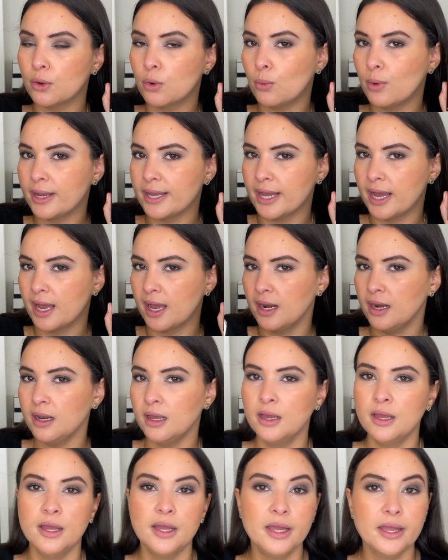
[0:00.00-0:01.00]

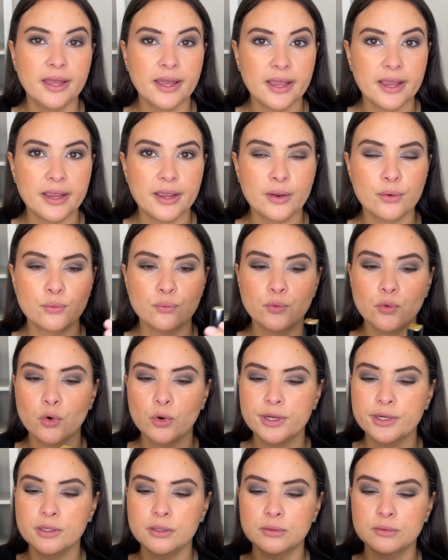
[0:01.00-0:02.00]
Royal, a
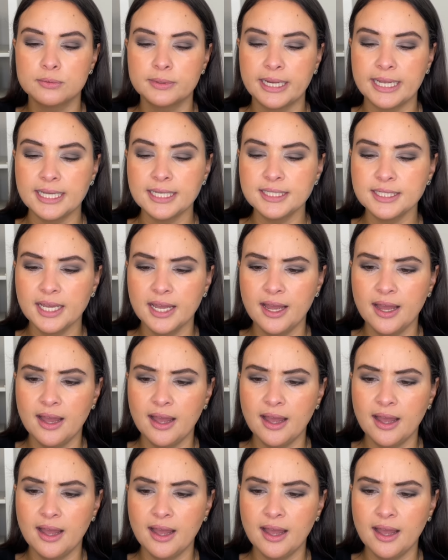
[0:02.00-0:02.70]
royal red.